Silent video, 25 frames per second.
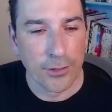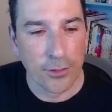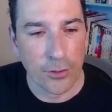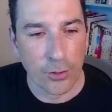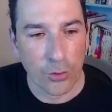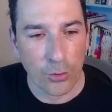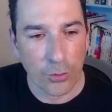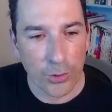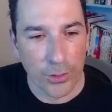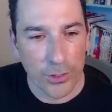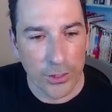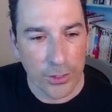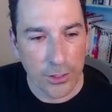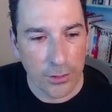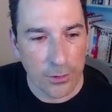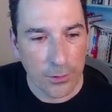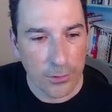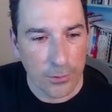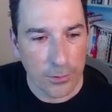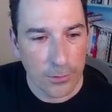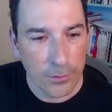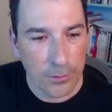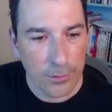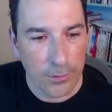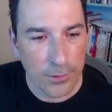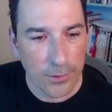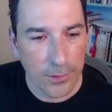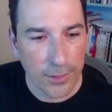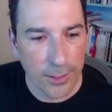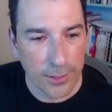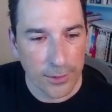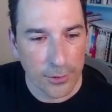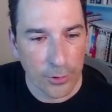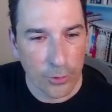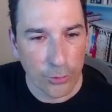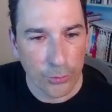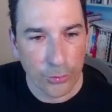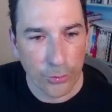go here
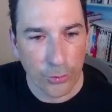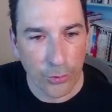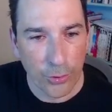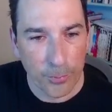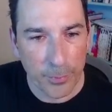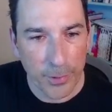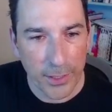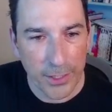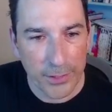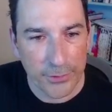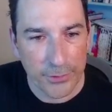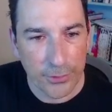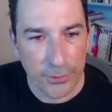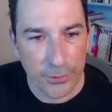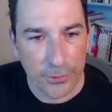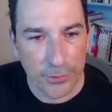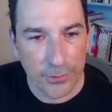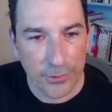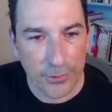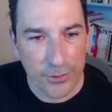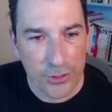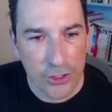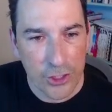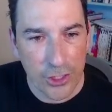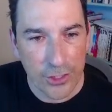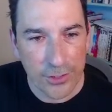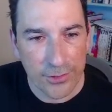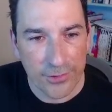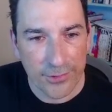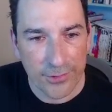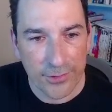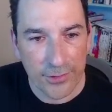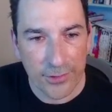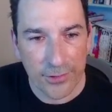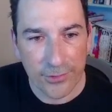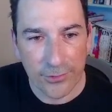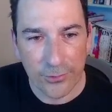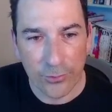and go to the pattern
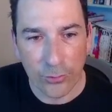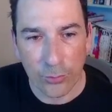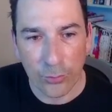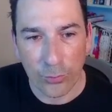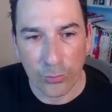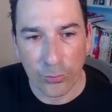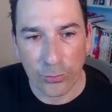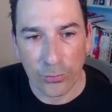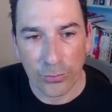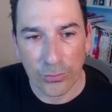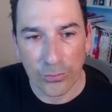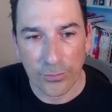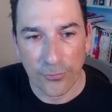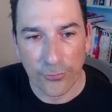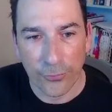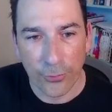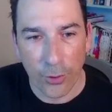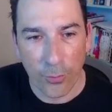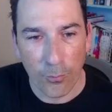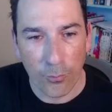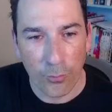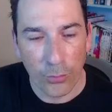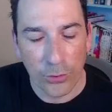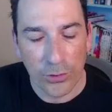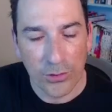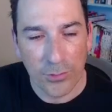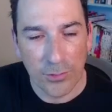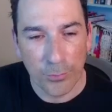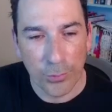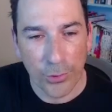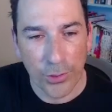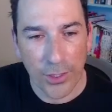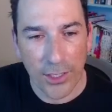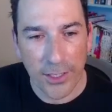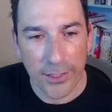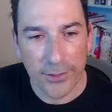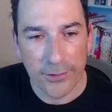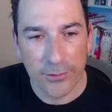change this to from
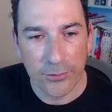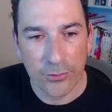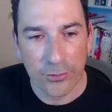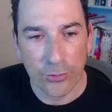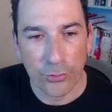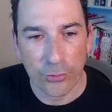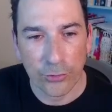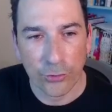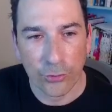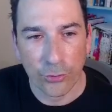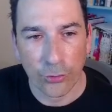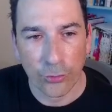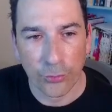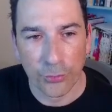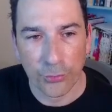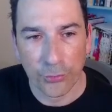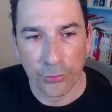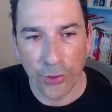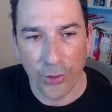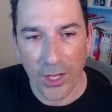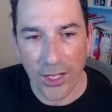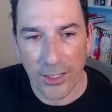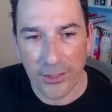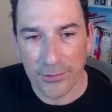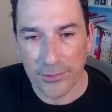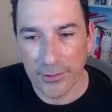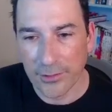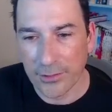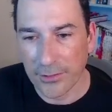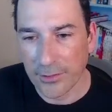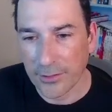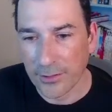multiply to subtract